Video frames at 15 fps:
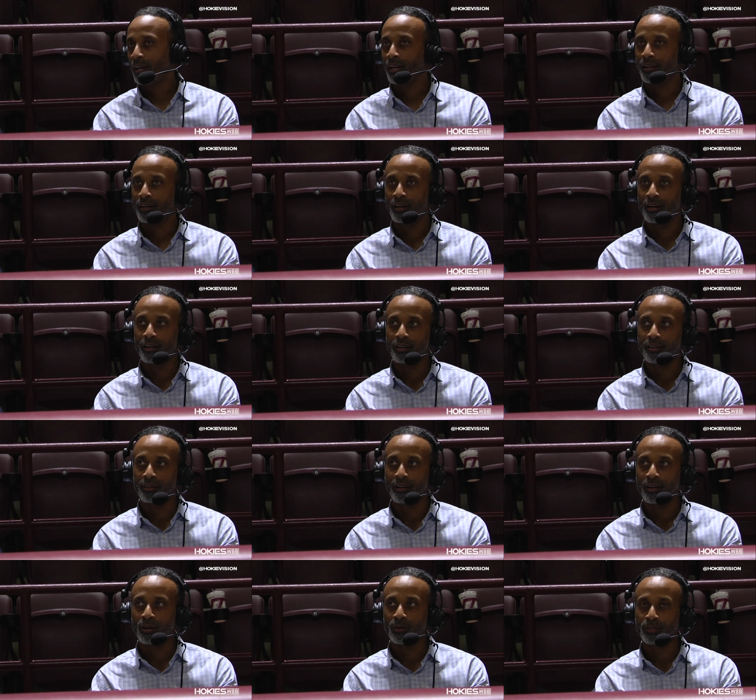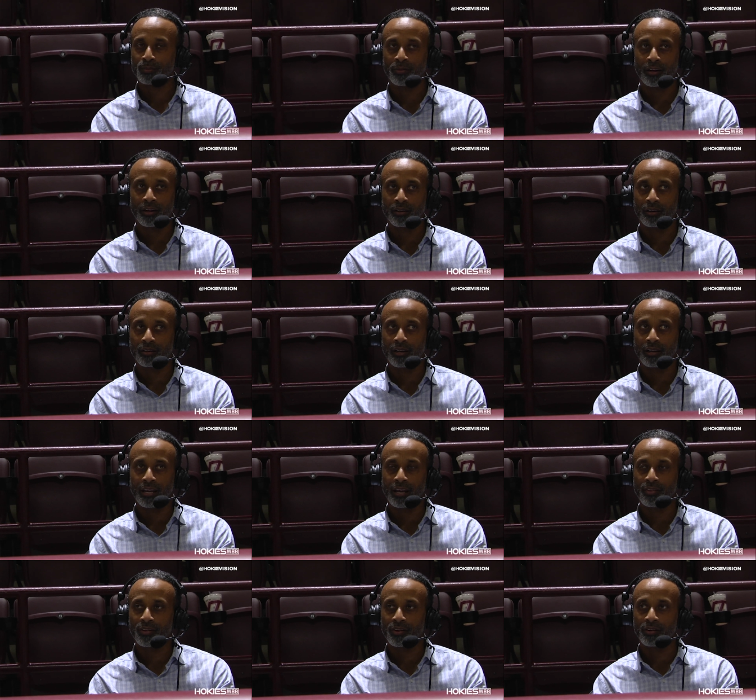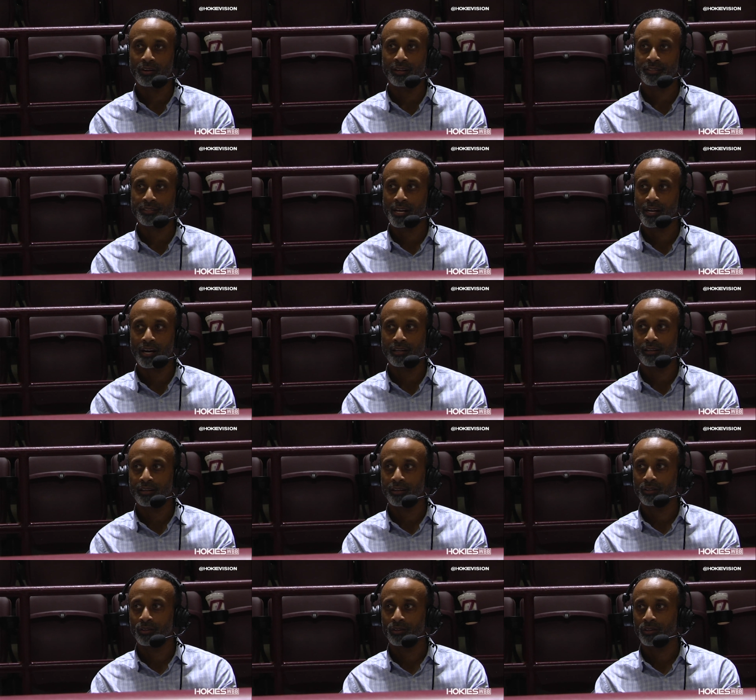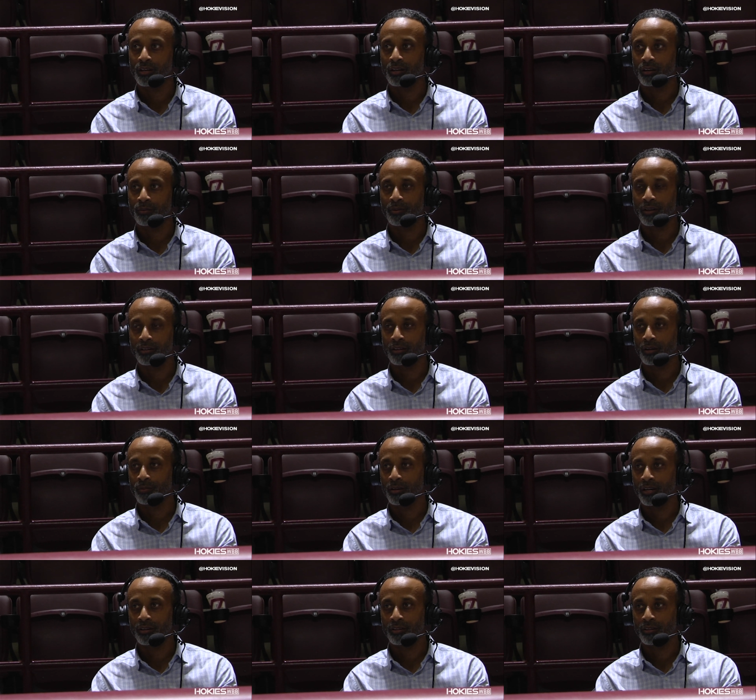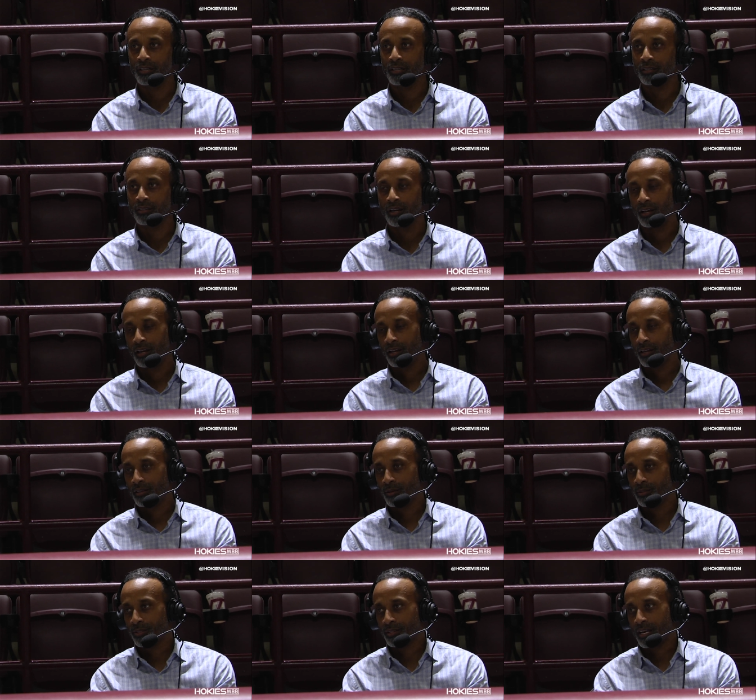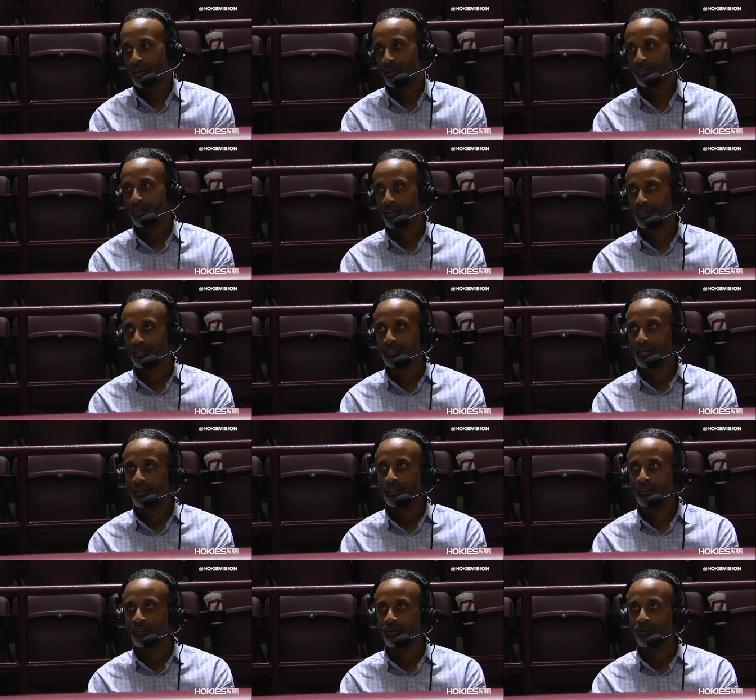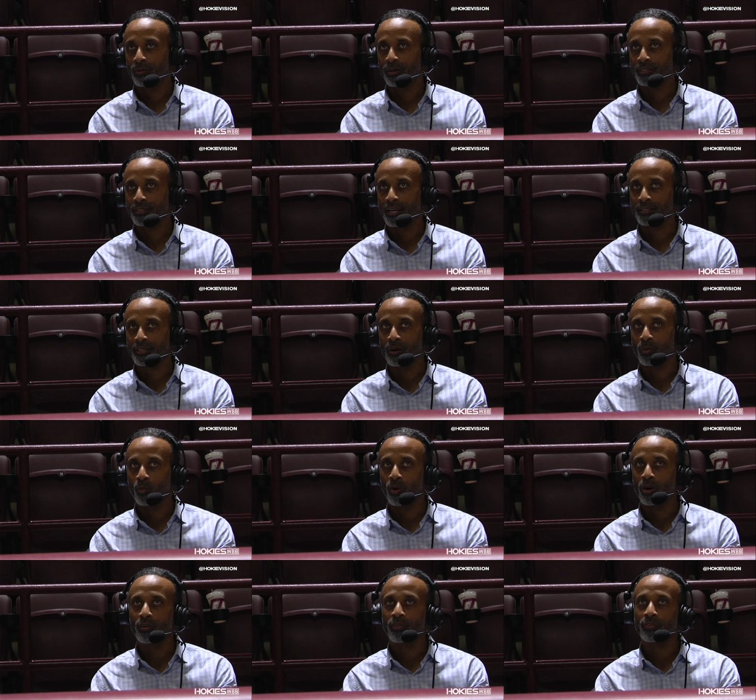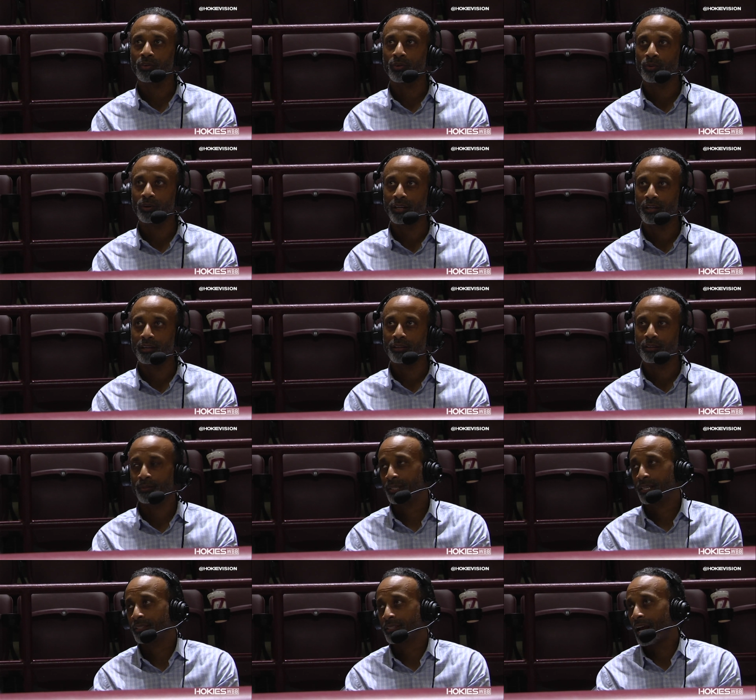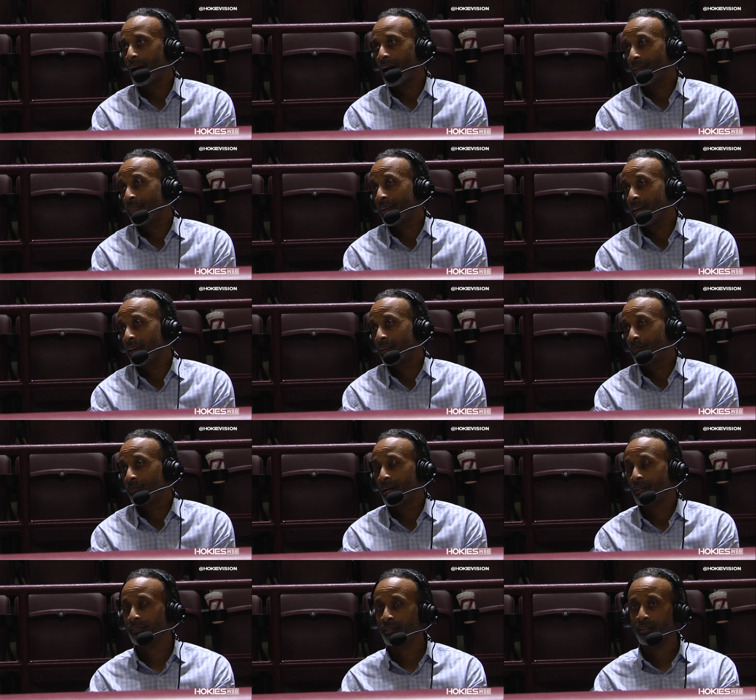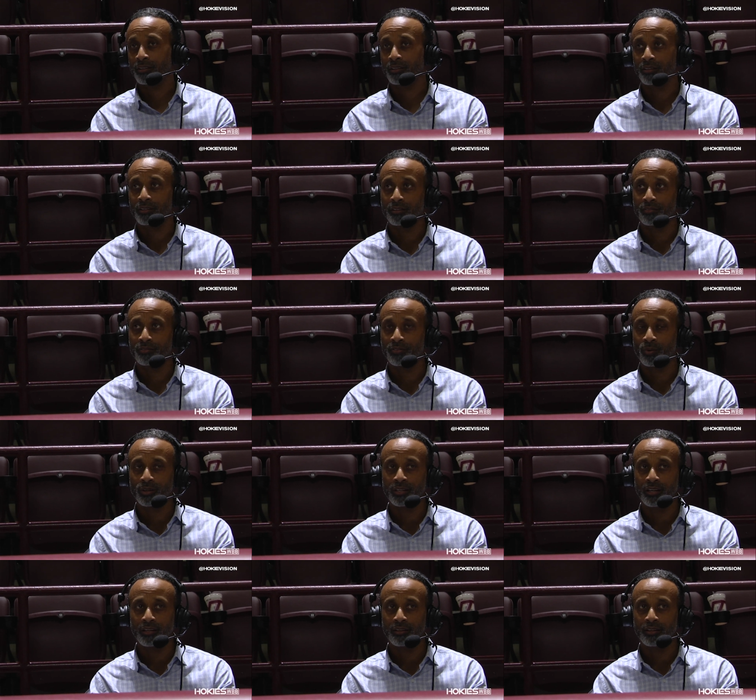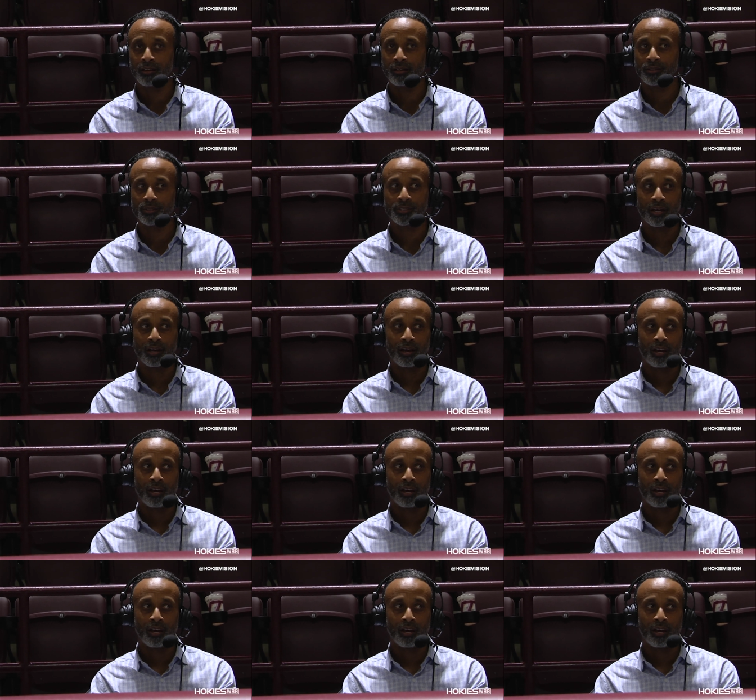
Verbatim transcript: And you know, I know it's playing at 8:30. It's not ideal playing a doubleheader, and those are kind of things that you know as, as I work through and get because I, I think my tenure in 14 years